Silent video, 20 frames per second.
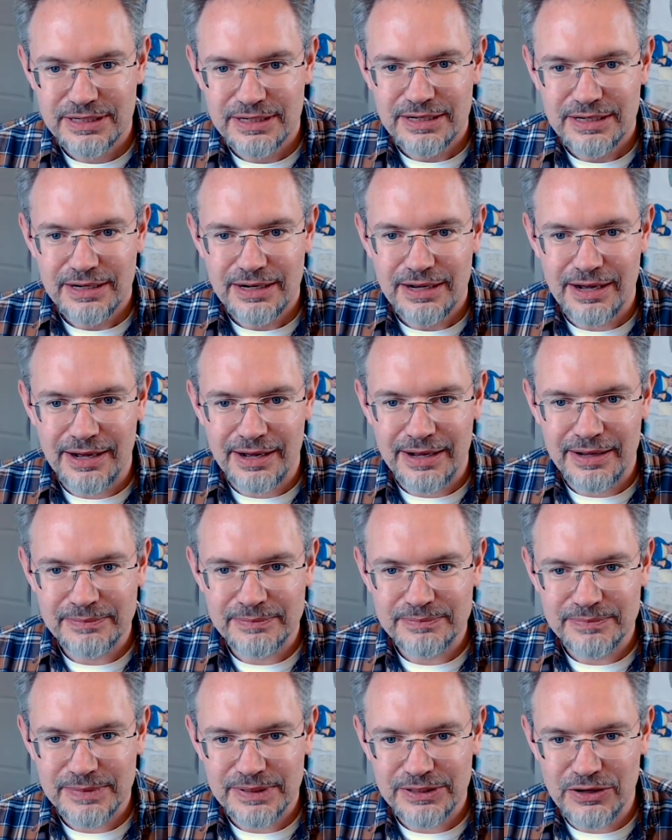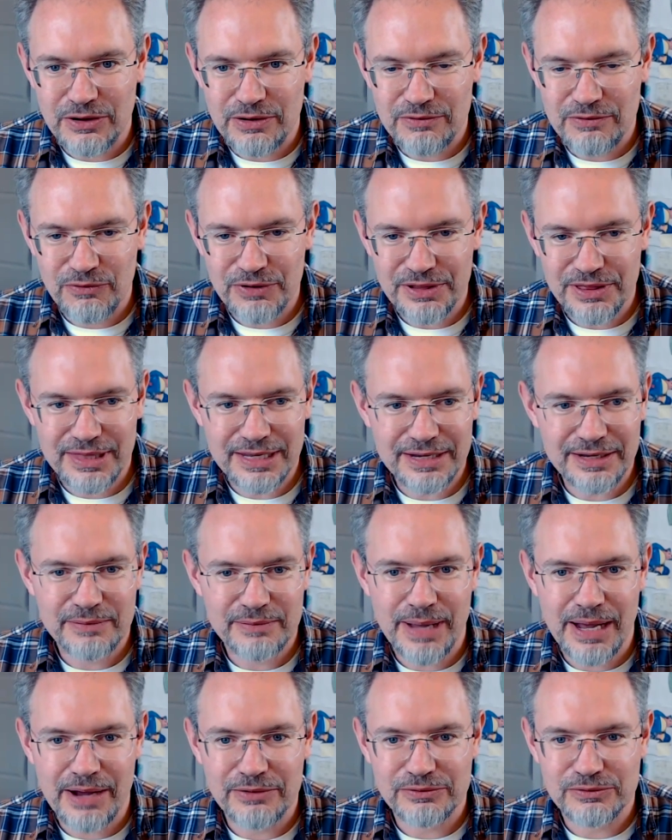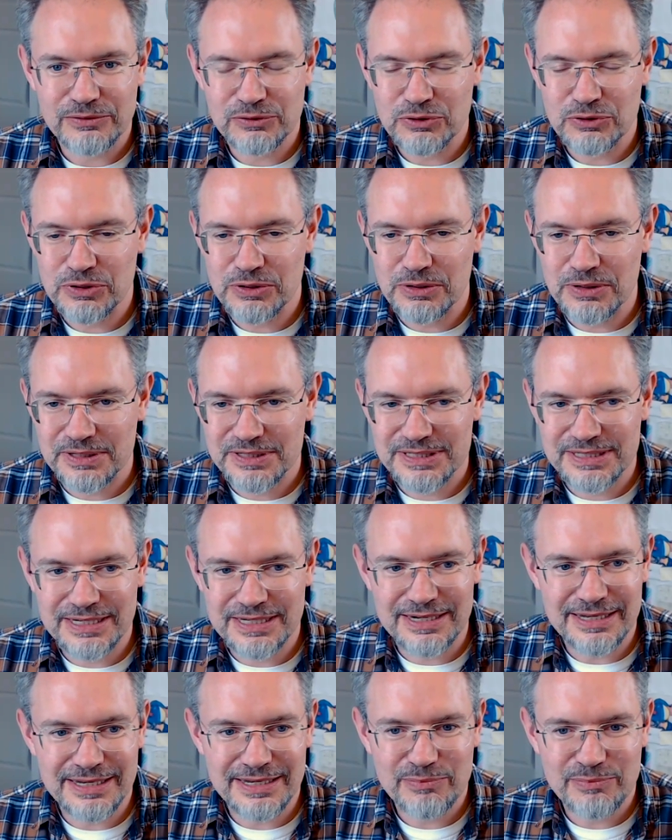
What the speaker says: If we think about New York City,